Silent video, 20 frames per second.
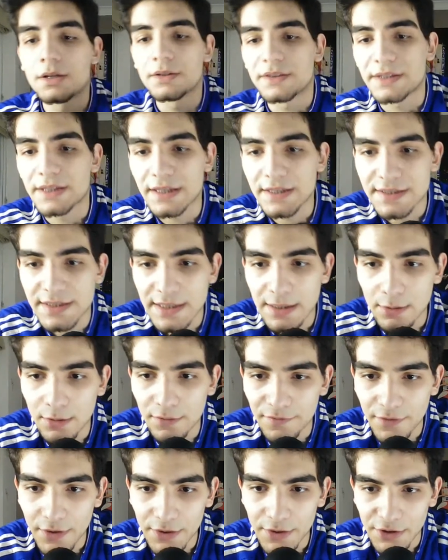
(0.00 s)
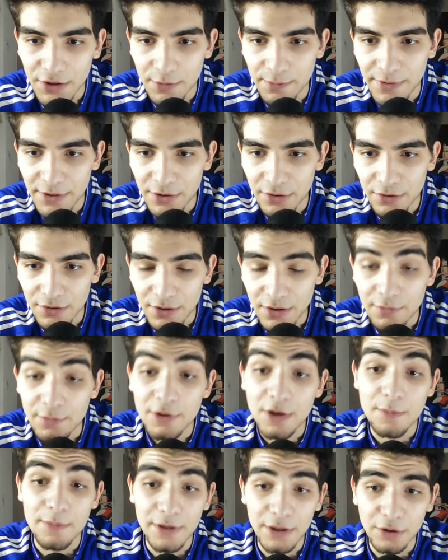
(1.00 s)
DCL and Werner can
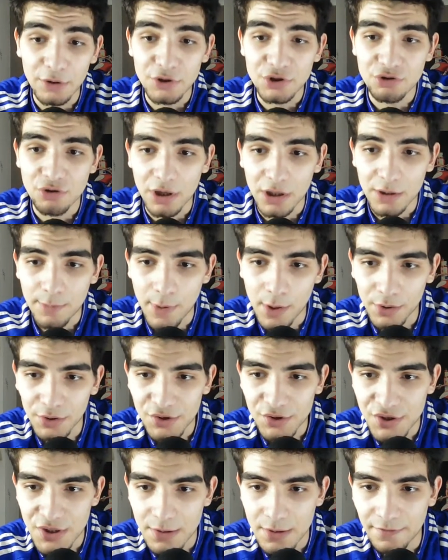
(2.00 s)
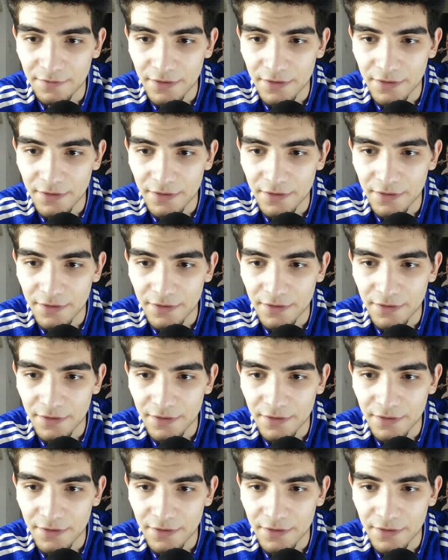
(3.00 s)
be a good striker partnership.